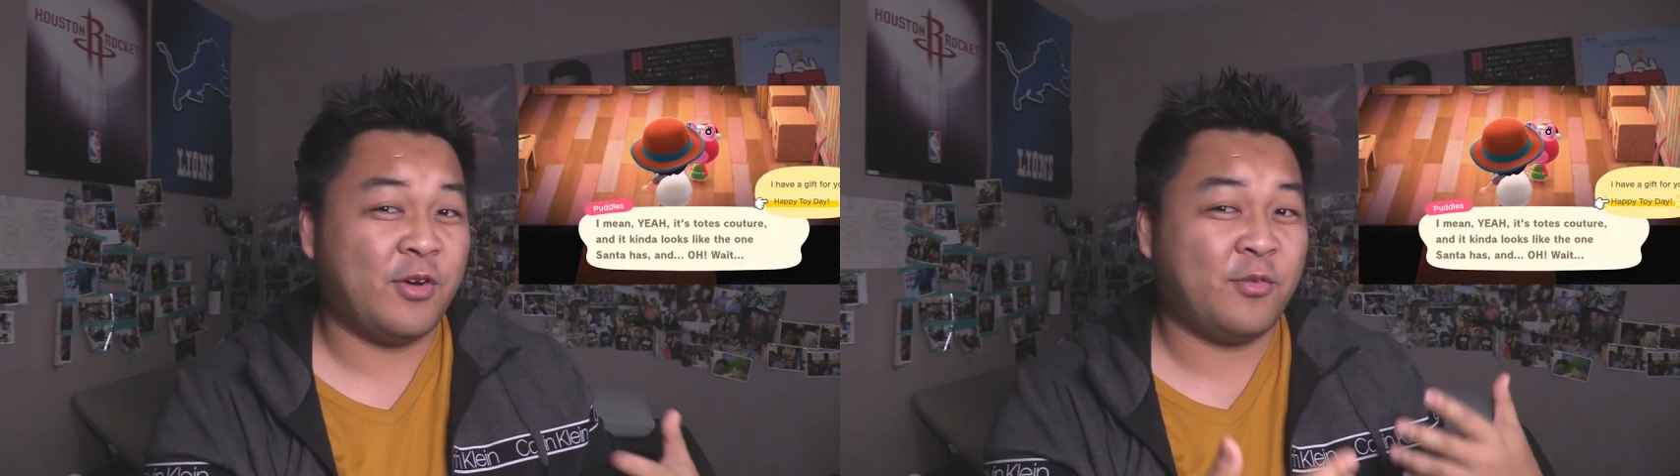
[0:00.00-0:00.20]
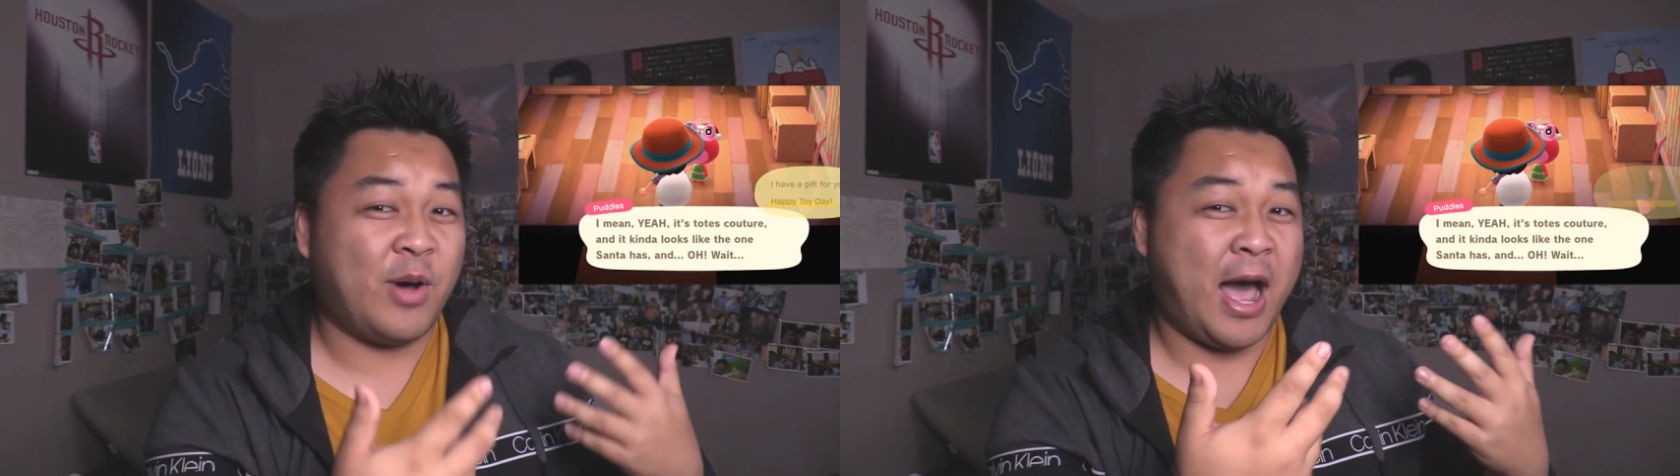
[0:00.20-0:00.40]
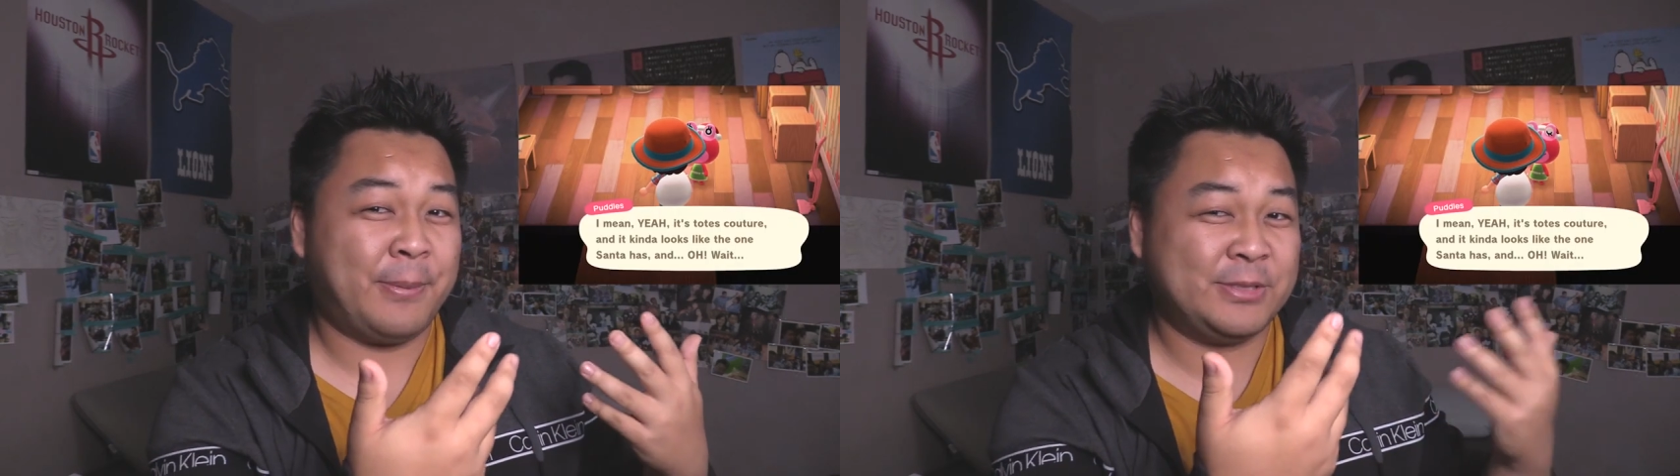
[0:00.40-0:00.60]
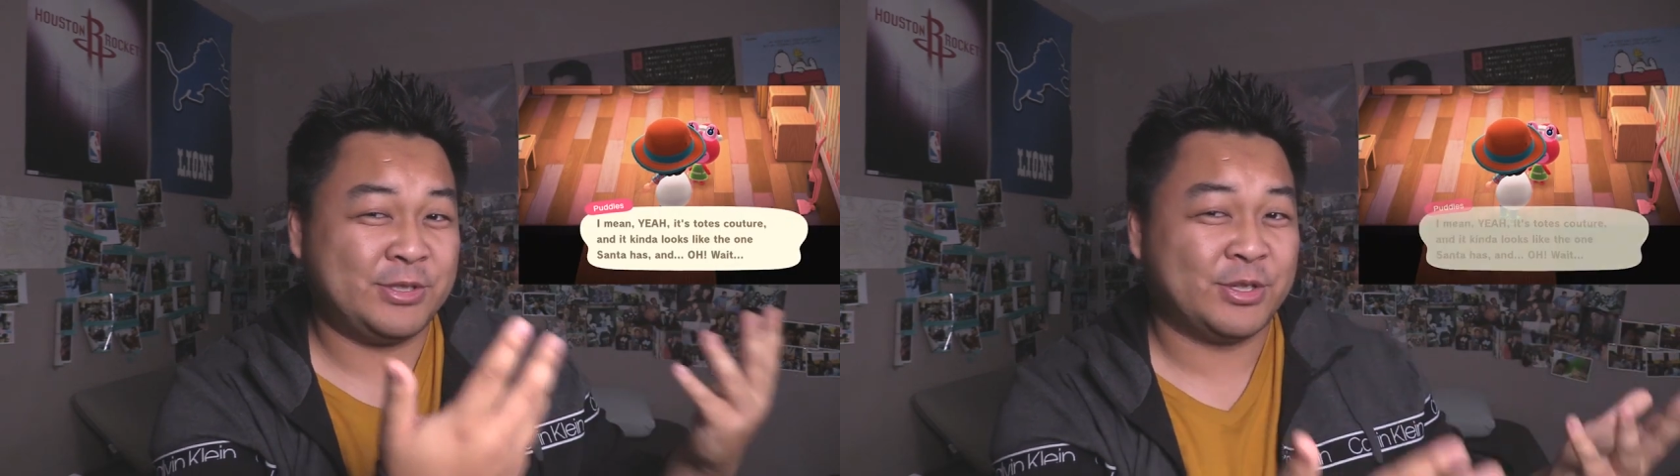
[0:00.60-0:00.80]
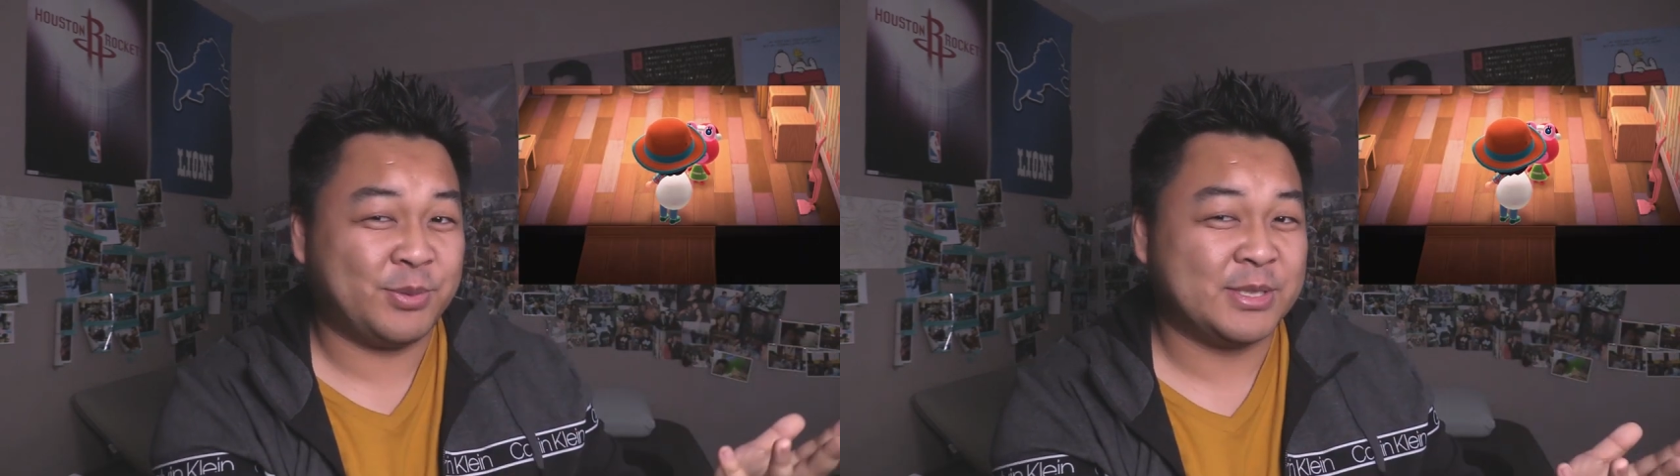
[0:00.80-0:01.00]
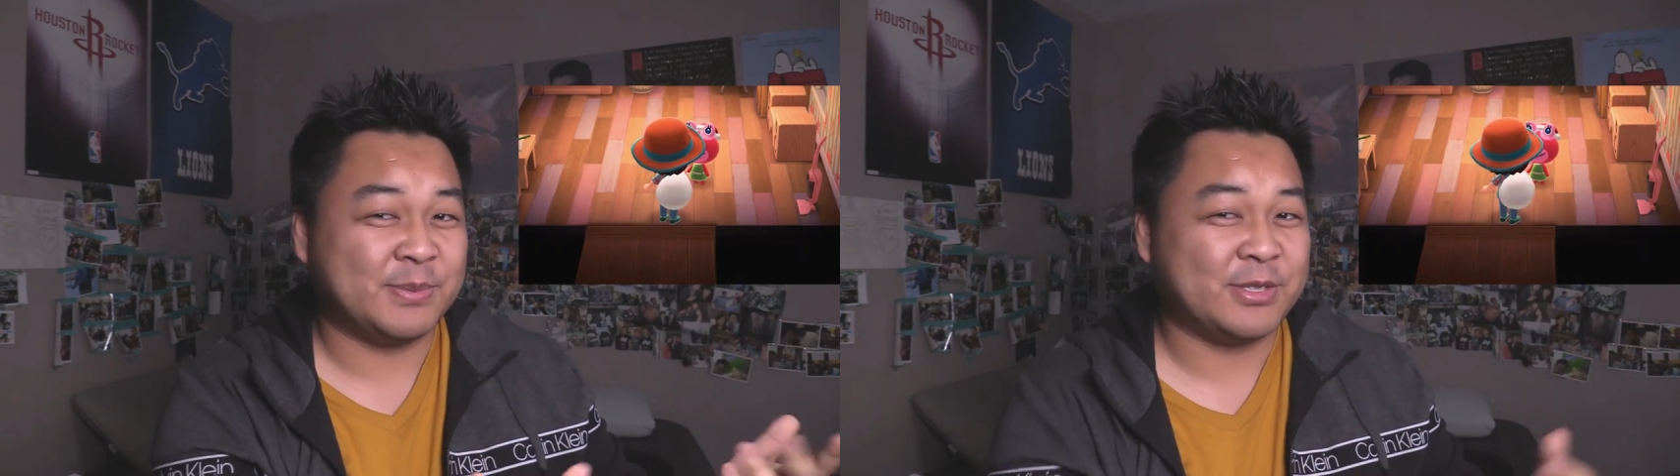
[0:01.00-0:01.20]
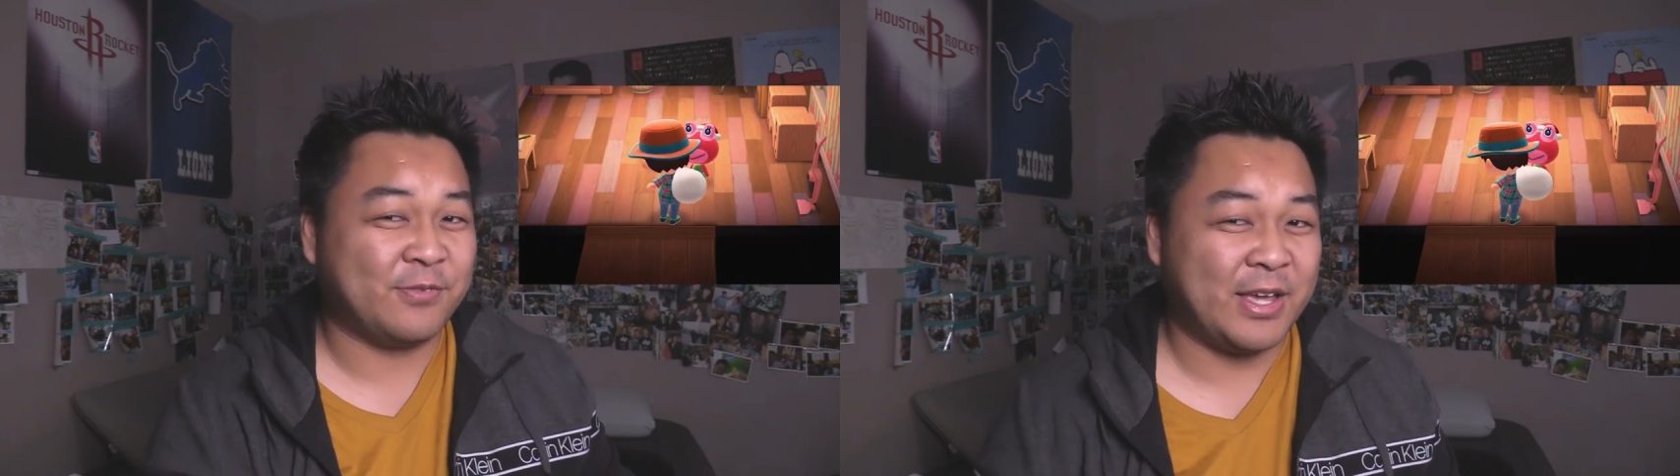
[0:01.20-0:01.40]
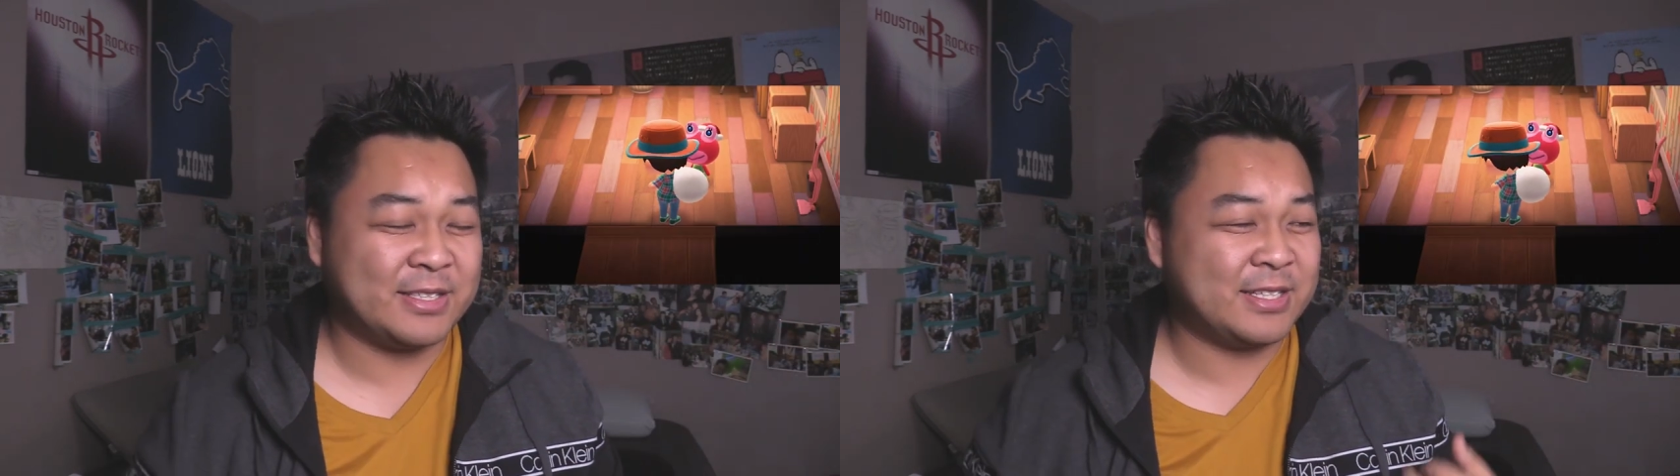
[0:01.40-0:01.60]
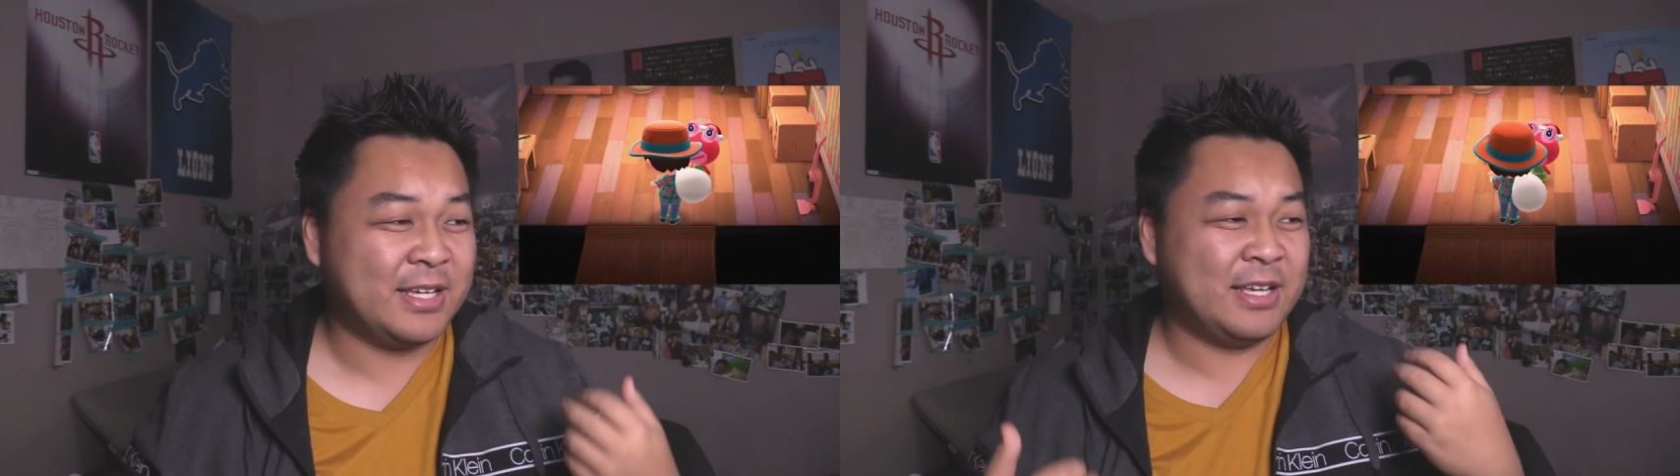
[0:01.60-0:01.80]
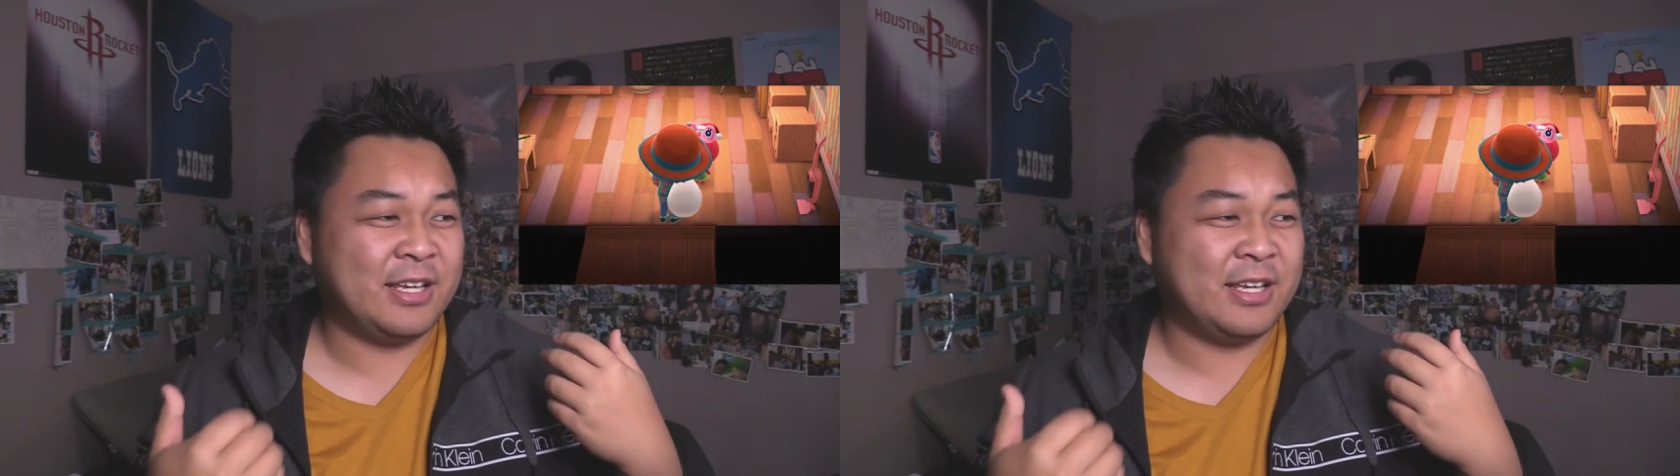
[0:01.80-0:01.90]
of what happens during the Christmas event.